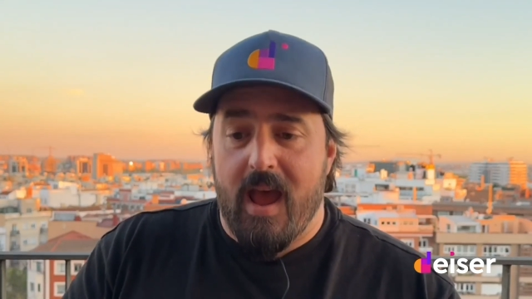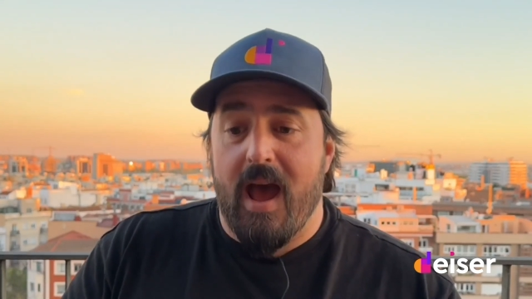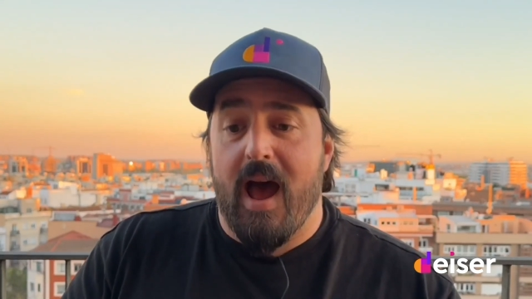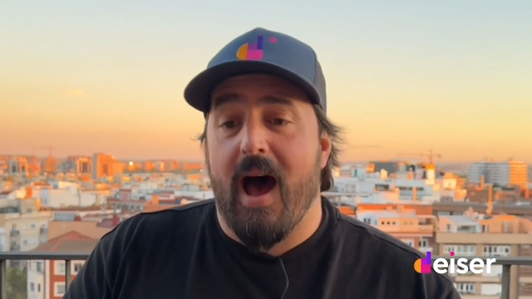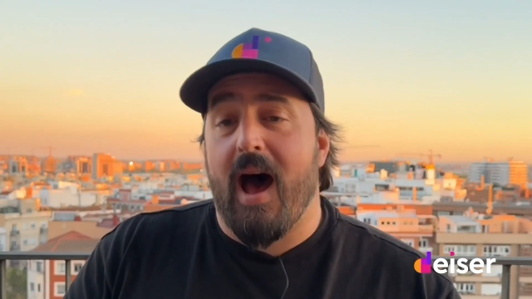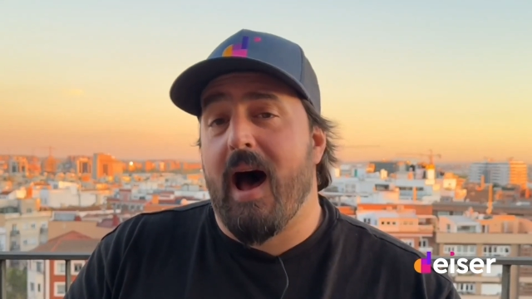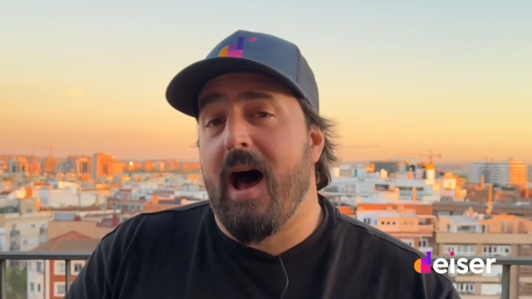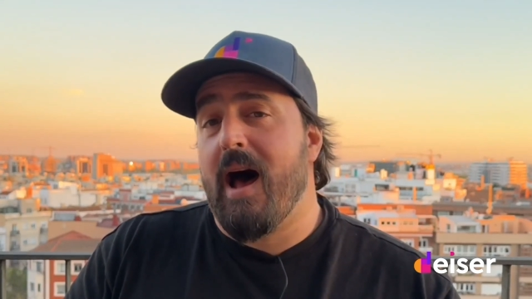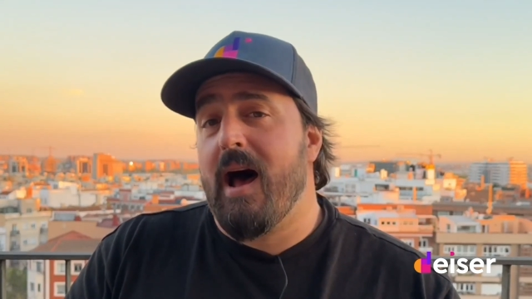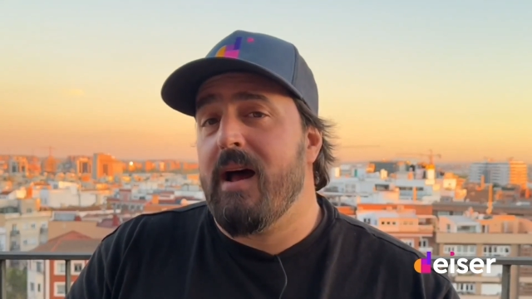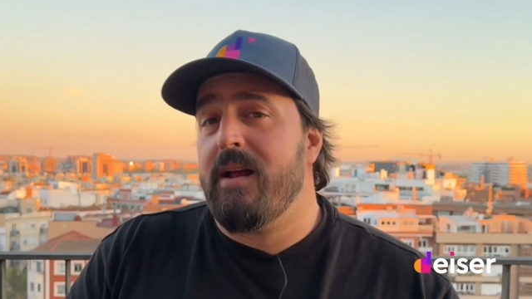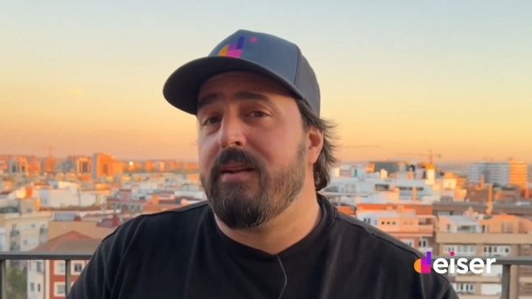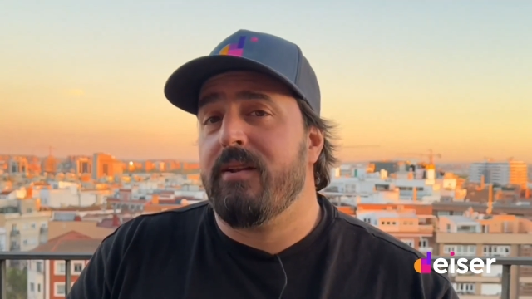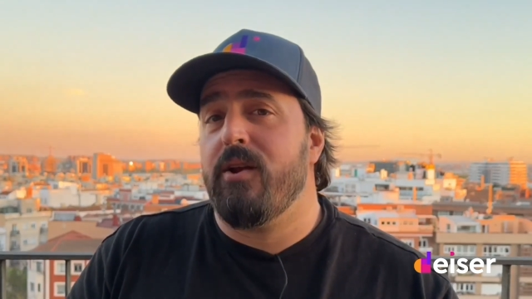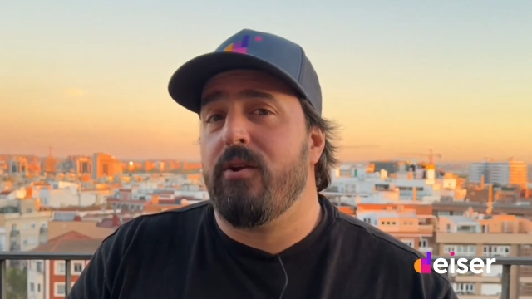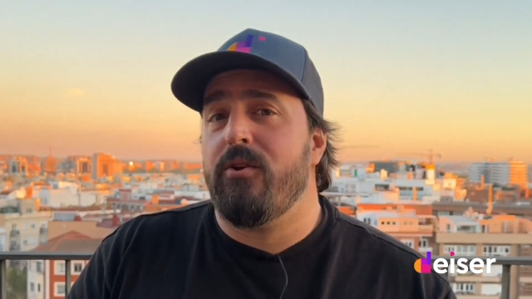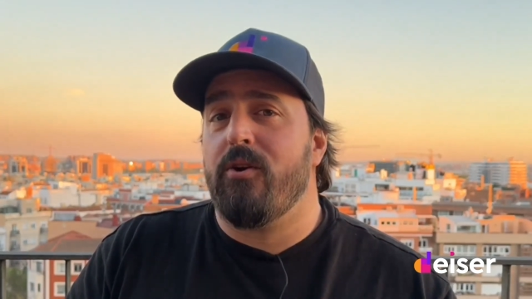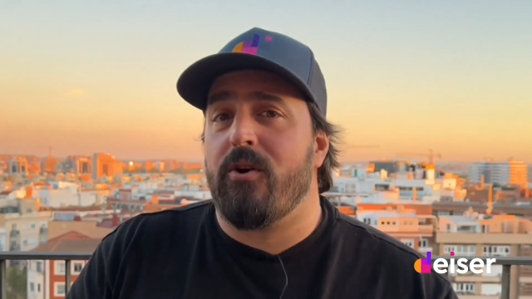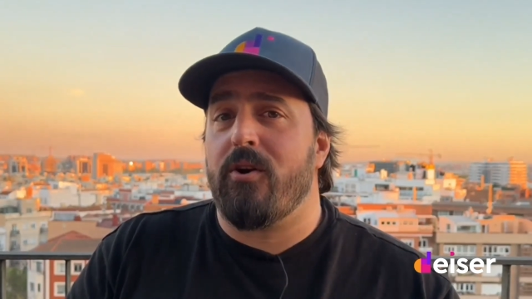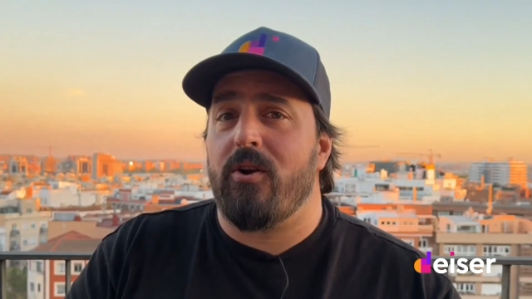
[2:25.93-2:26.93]

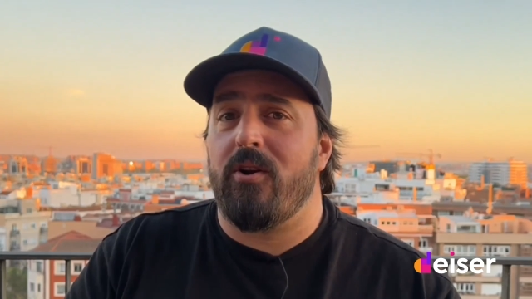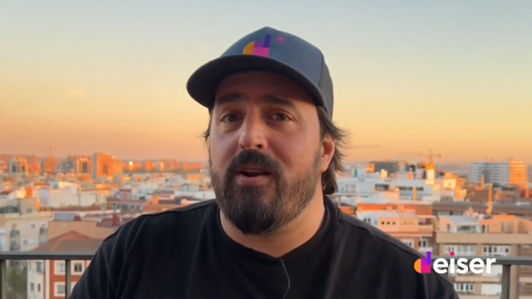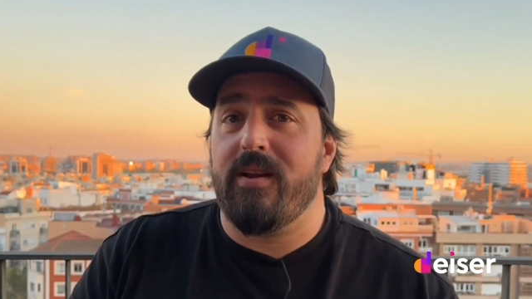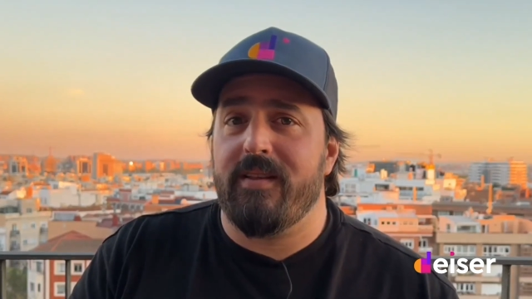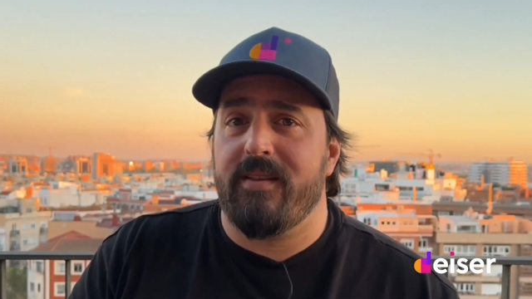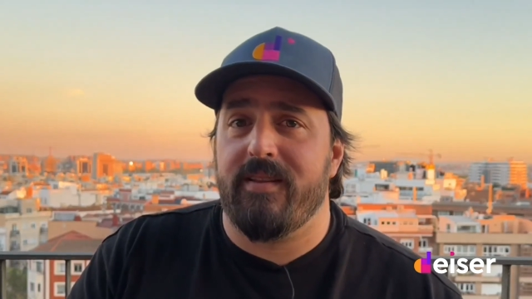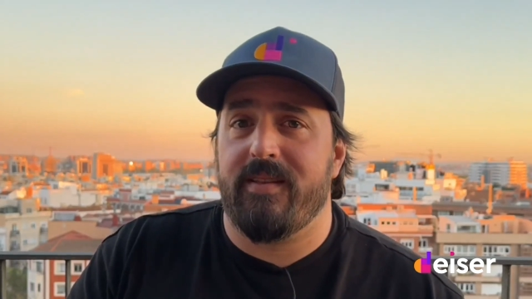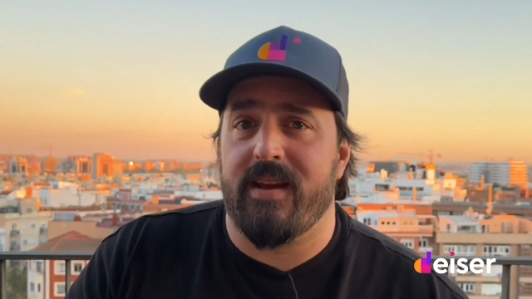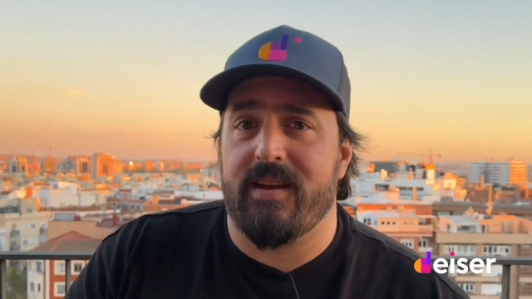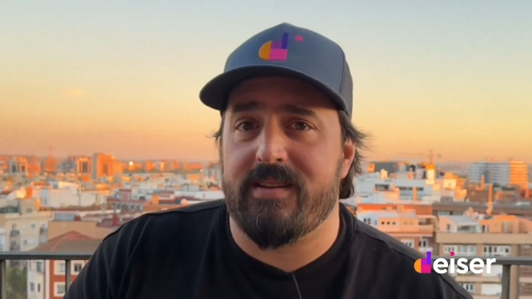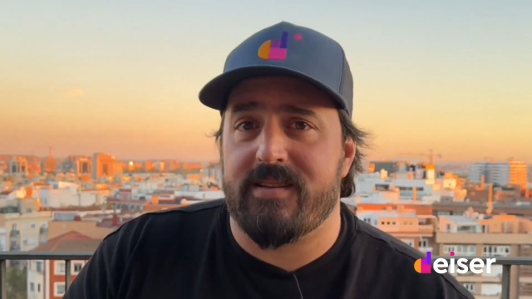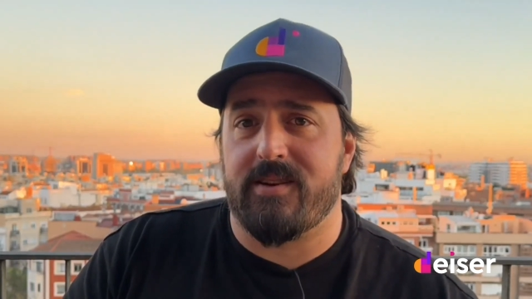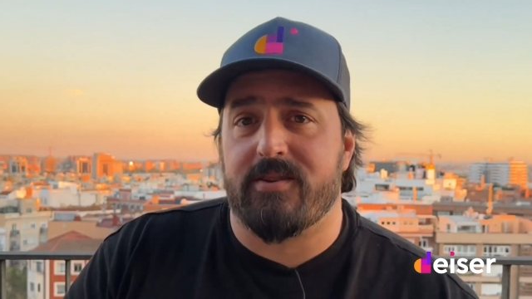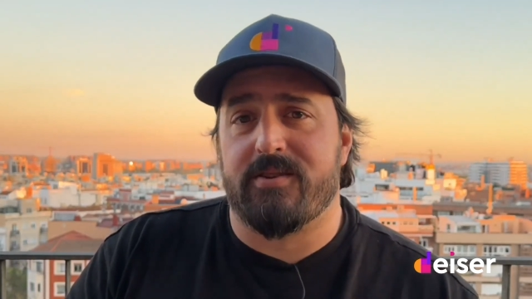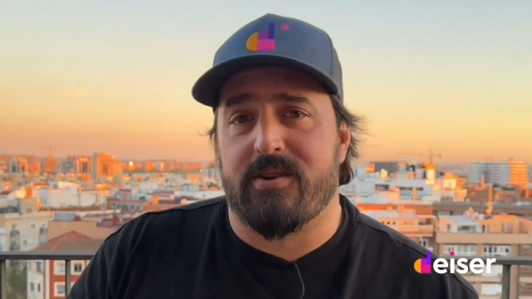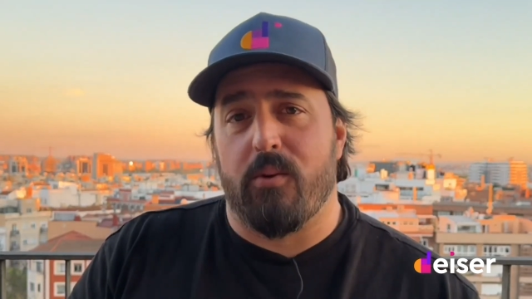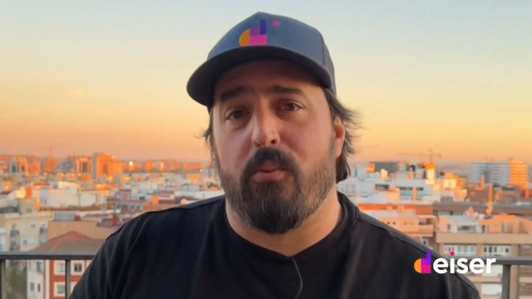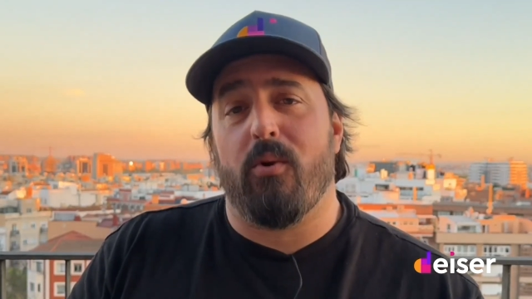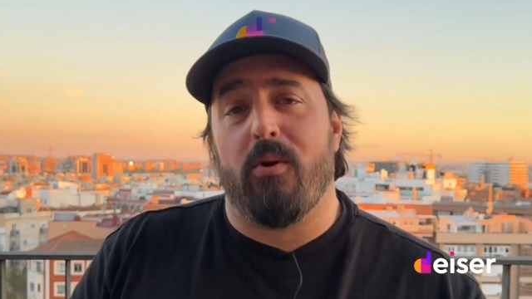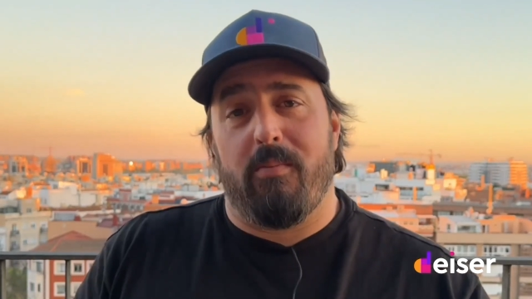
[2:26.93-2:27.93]
And not only the Deiser
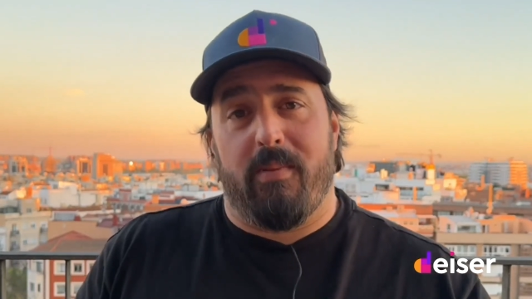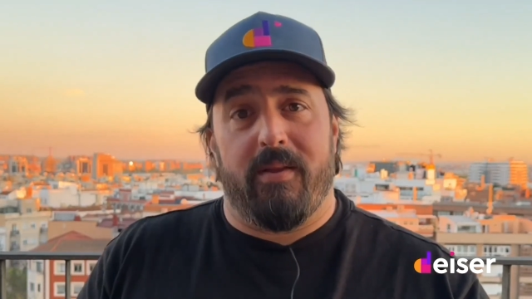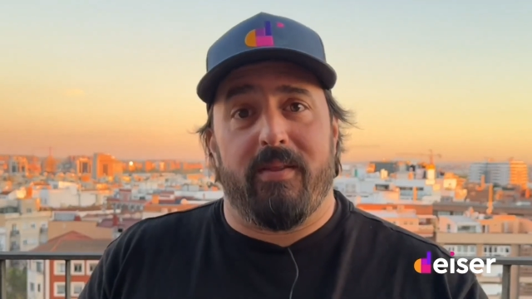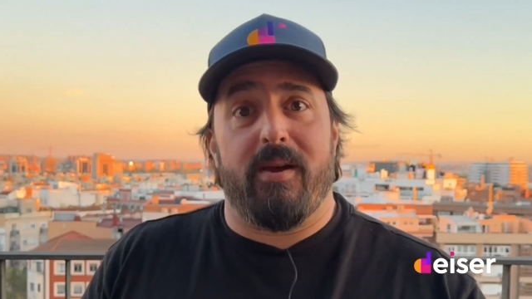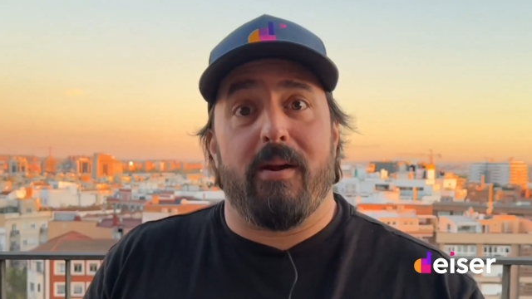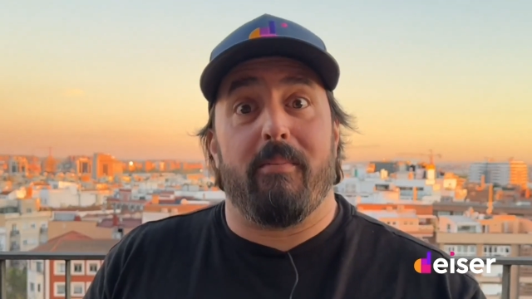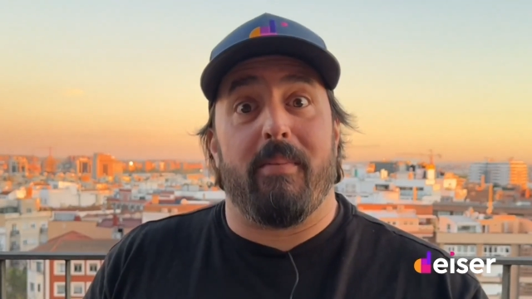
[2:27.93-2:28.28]
team will be there,